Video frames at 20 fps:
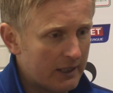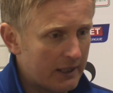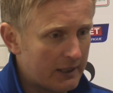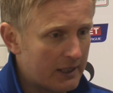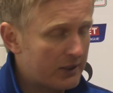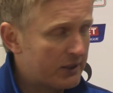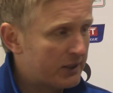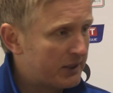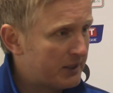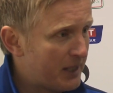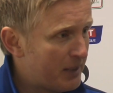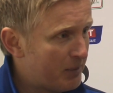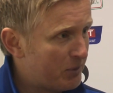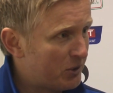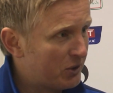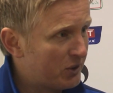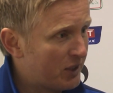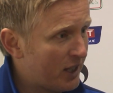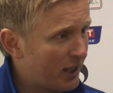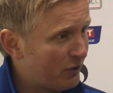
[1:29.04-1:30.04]
another
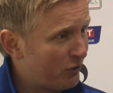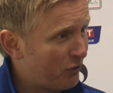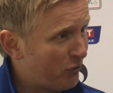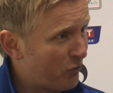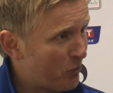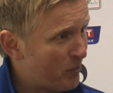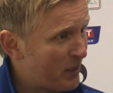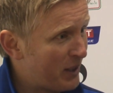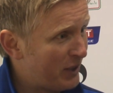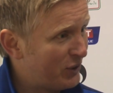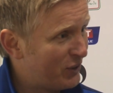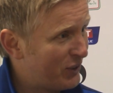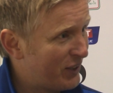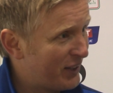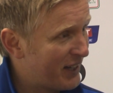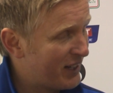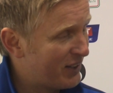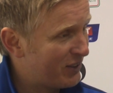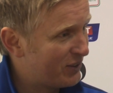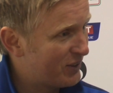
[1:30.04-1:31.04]
team that's changed
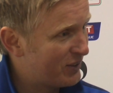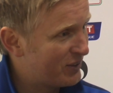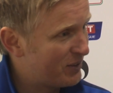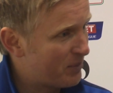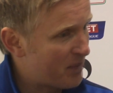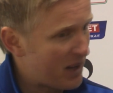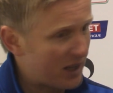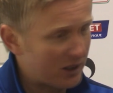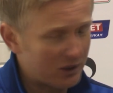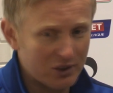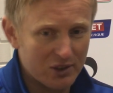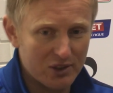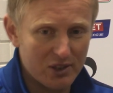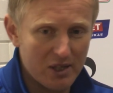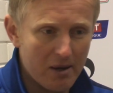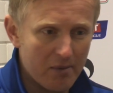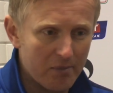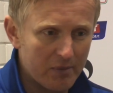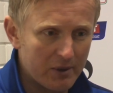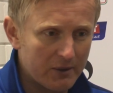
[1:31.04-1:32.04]
formation against us and matched
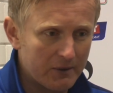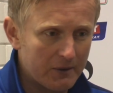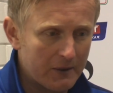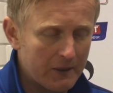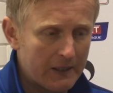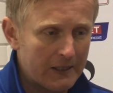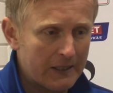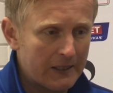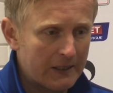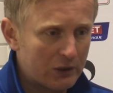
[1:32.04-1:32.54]
us up and